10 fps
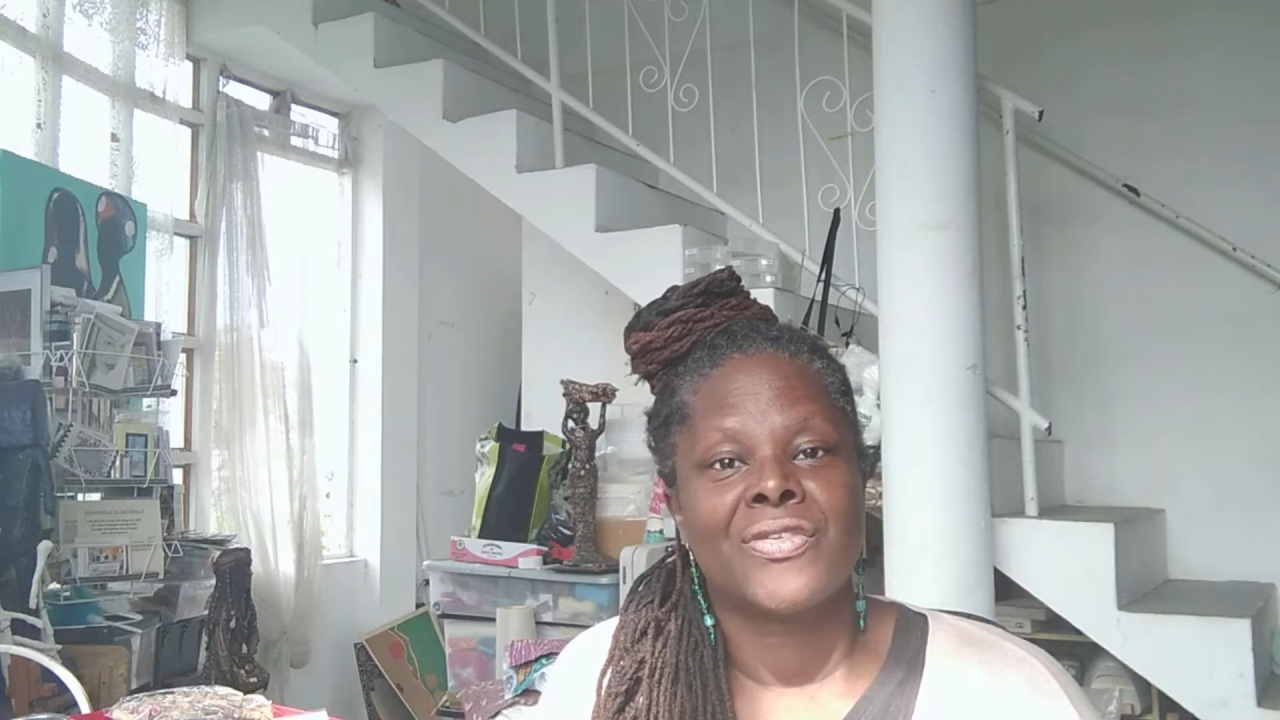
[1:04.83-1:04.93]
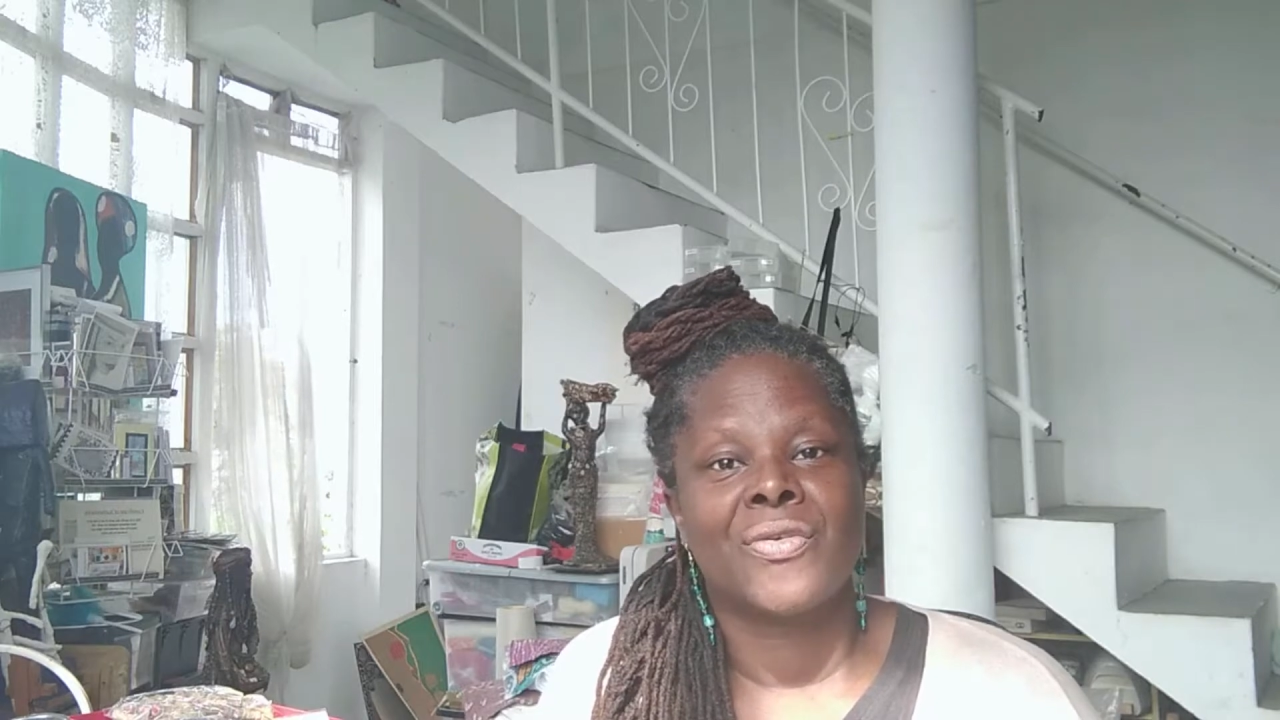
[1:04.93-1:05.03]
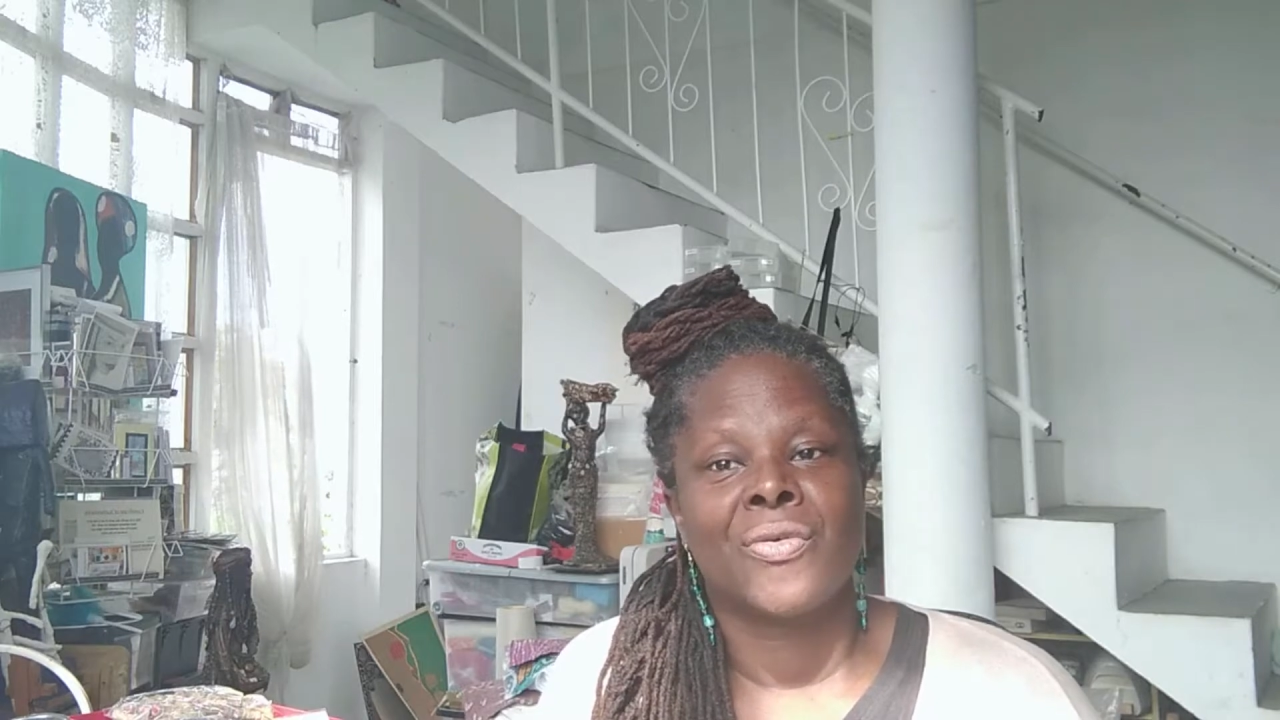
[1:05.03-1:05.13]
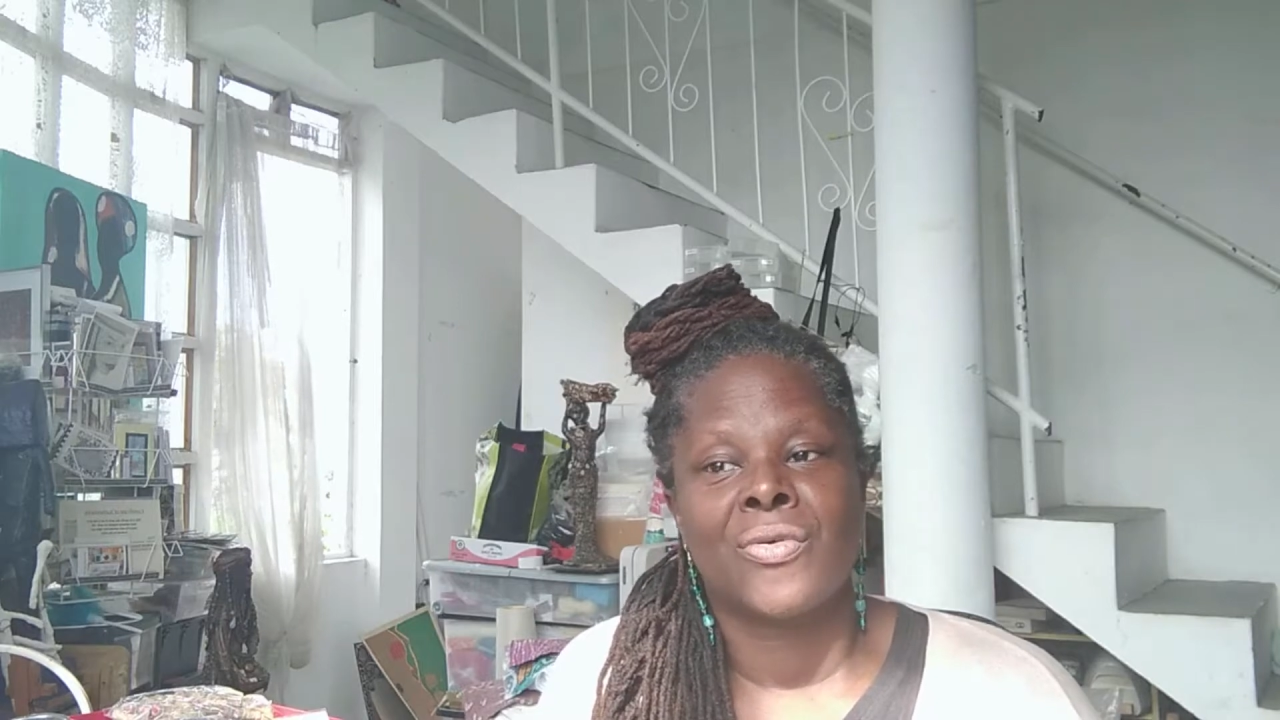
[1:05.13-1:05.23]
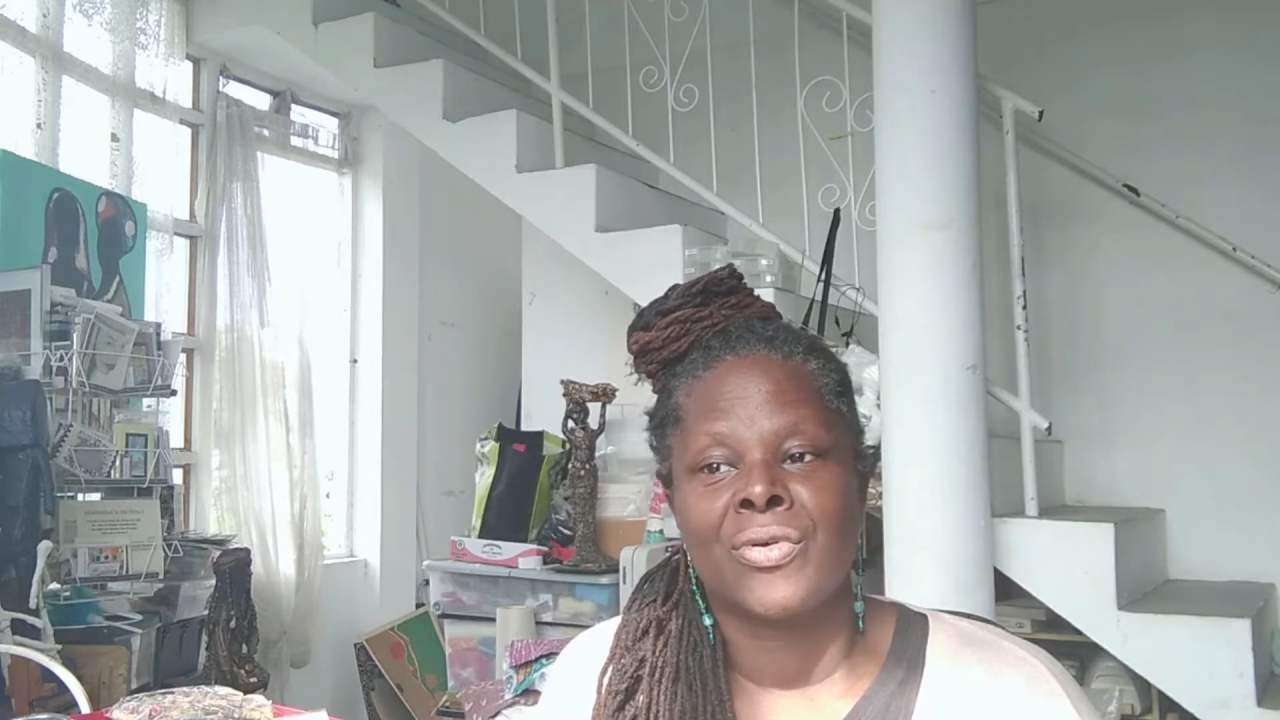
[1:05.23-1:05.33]

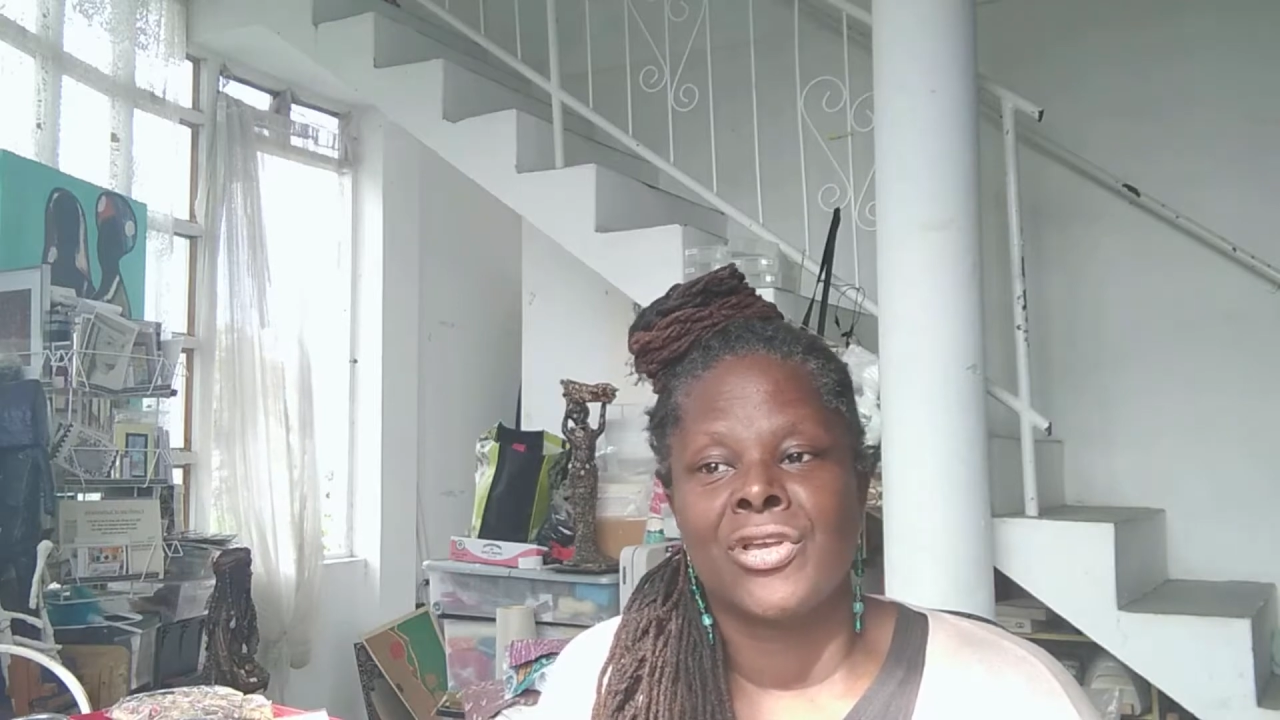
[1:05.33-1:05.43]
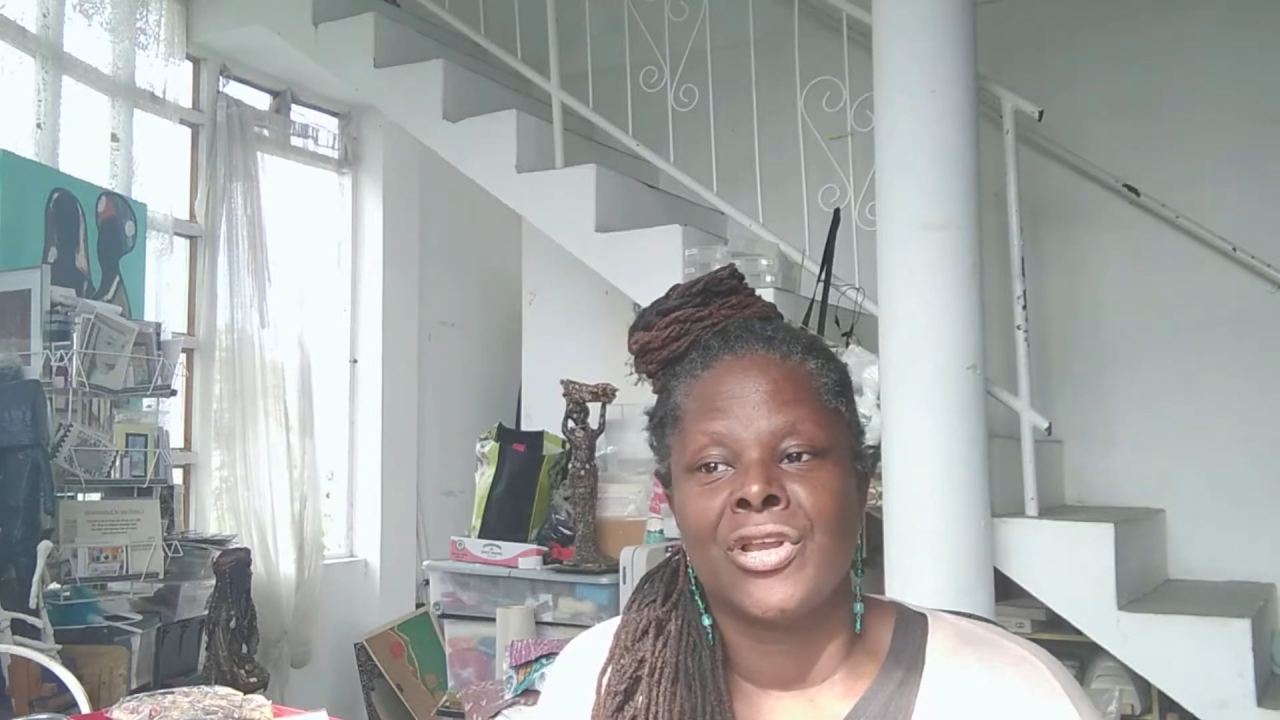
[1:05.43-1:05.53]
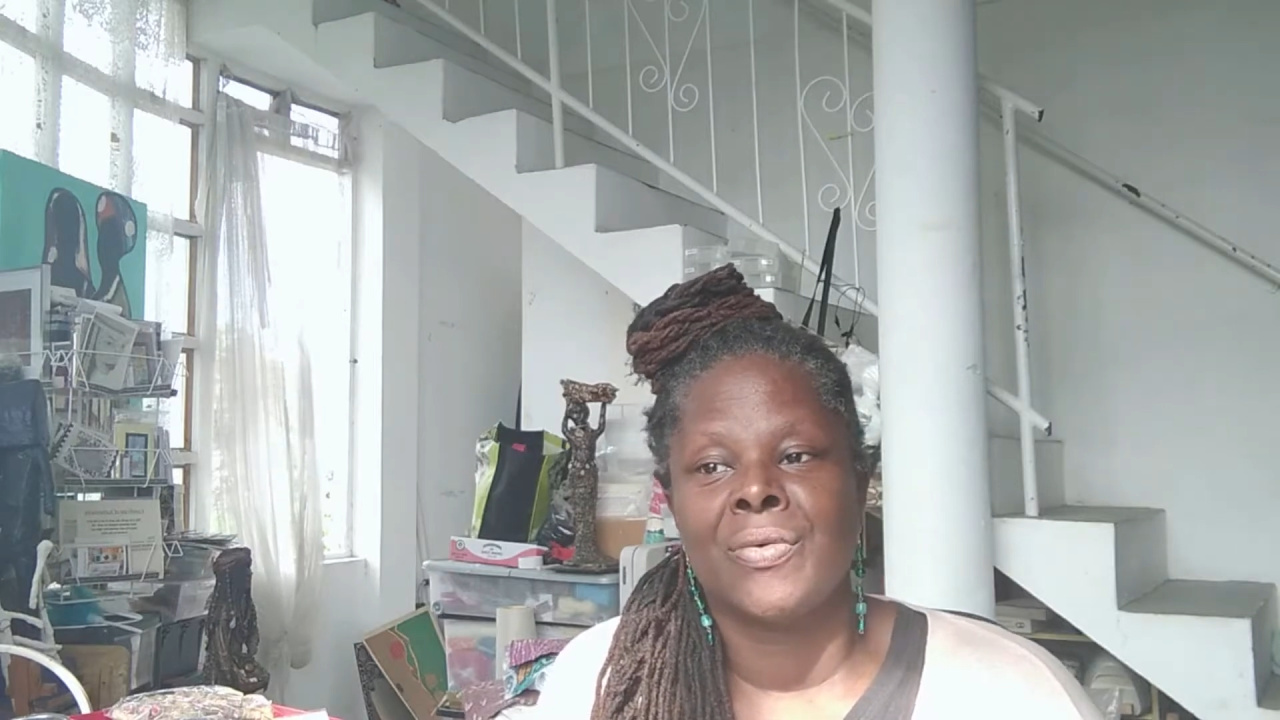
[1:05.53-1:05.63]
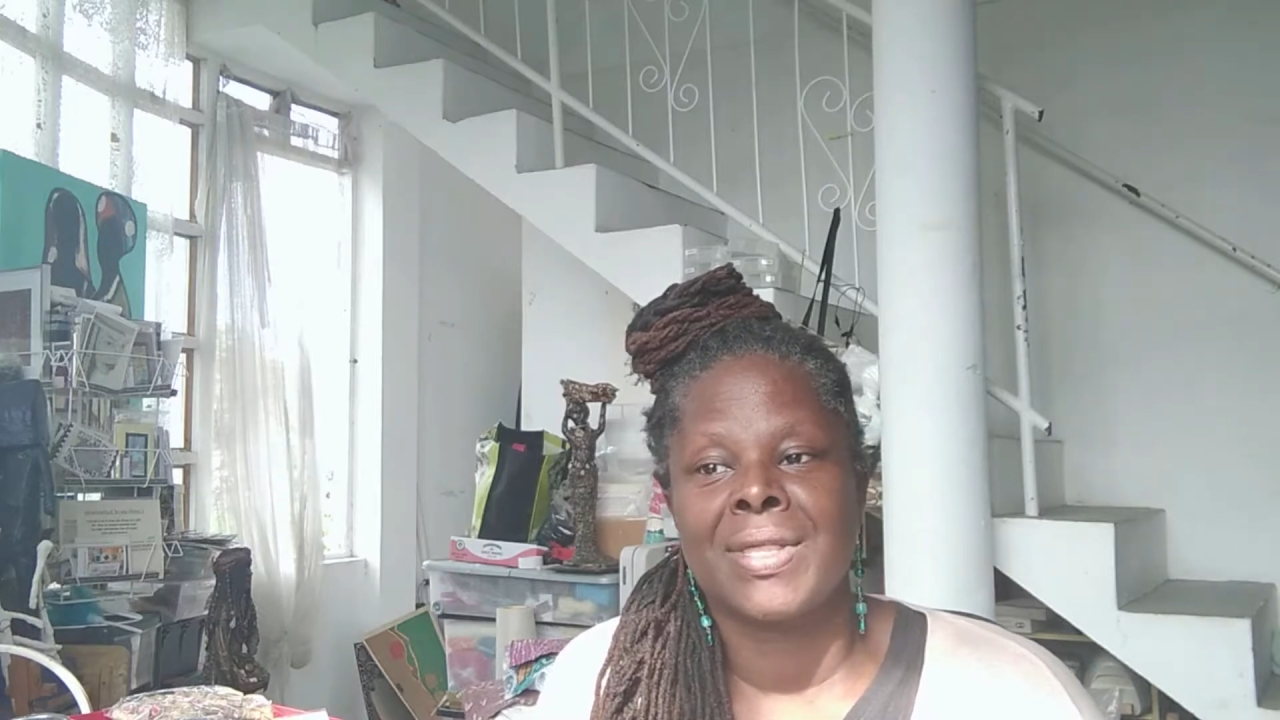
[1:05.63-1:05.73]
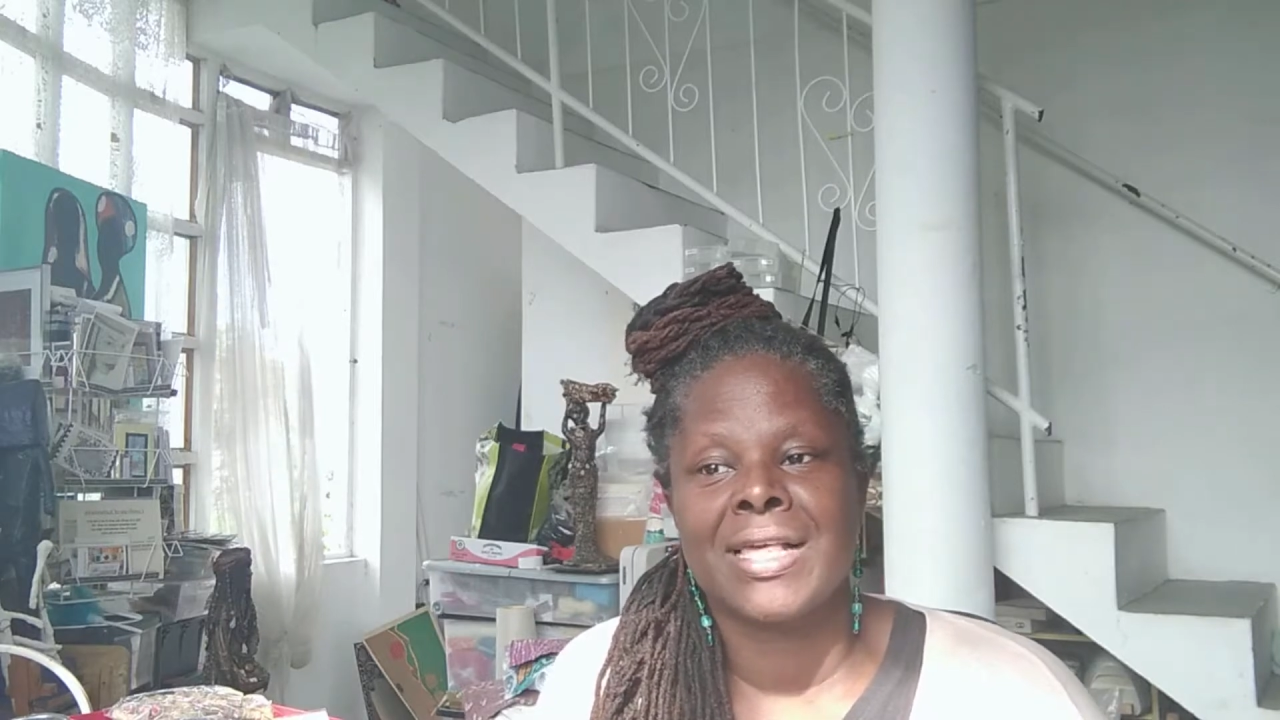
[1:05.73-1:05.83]
or is